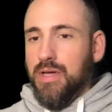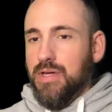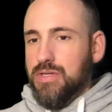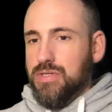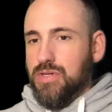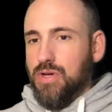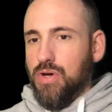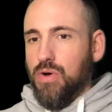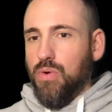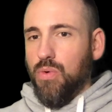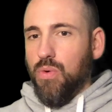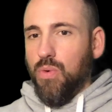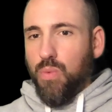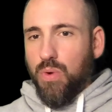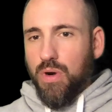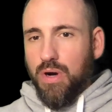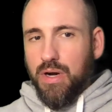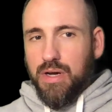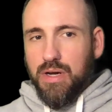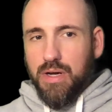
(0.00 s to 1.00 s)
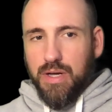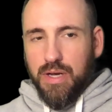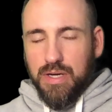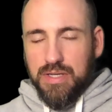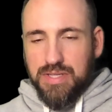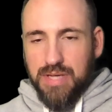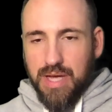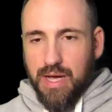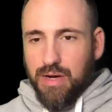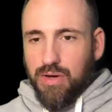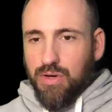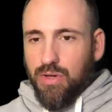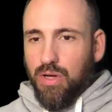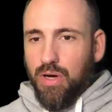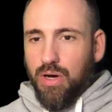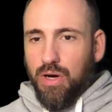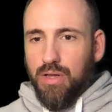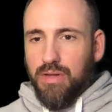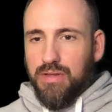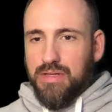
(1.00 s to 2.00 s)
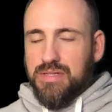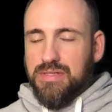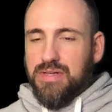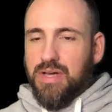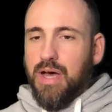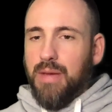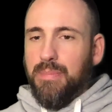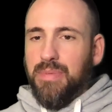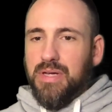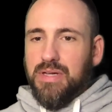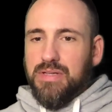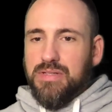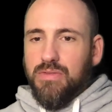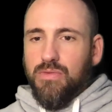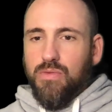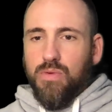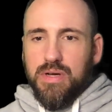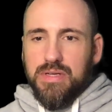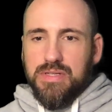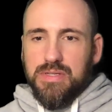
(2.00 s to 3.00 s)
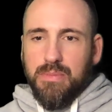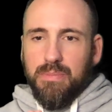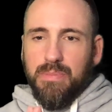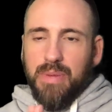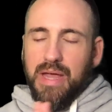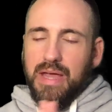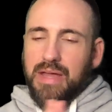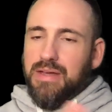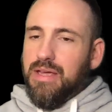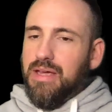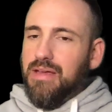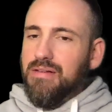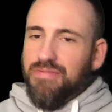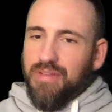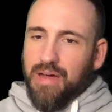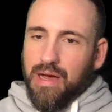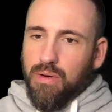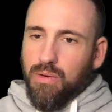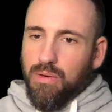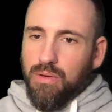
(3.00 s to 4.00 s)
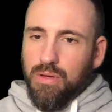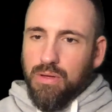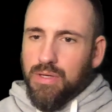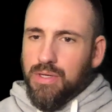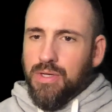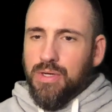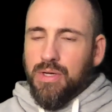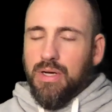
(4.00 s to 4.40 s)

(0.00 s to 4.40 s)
So we're going to tackle all these topics of what is a Band-Aid vowel,